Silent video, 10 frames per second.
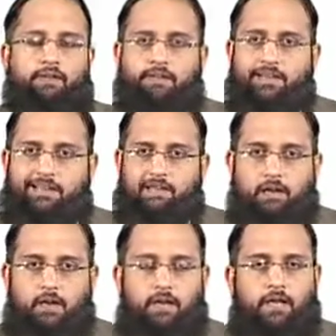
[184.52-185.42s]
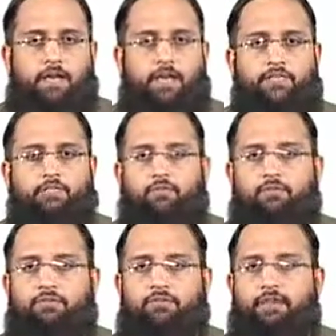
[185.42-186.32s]
data, it
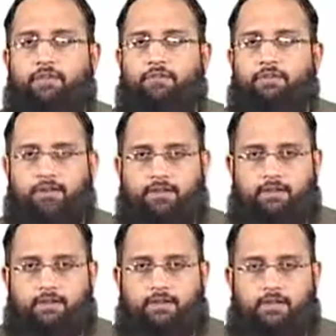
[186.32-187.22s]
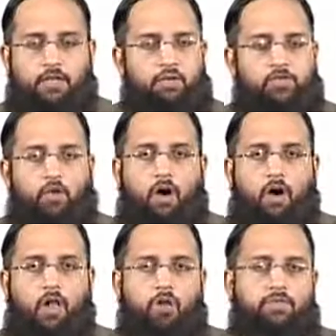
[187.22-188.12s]
should retrieve their data. So
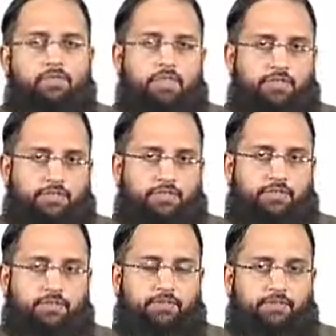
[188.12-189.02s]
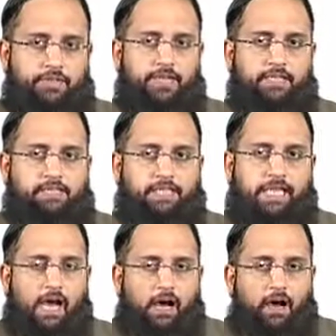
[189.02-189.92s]
all of such things
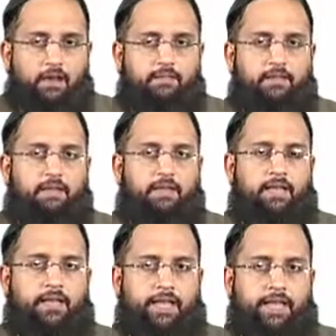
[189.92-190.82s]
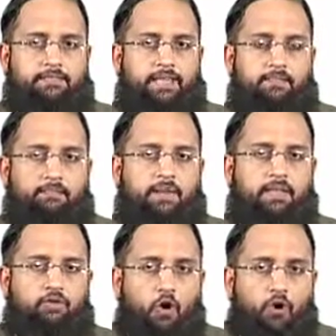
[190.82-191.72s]
are the
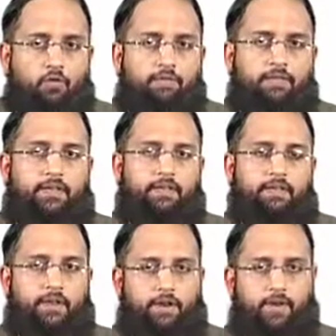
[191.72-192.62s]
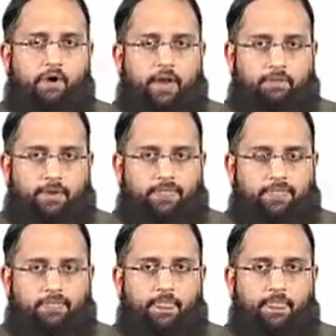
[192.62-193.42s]
examples of their requirements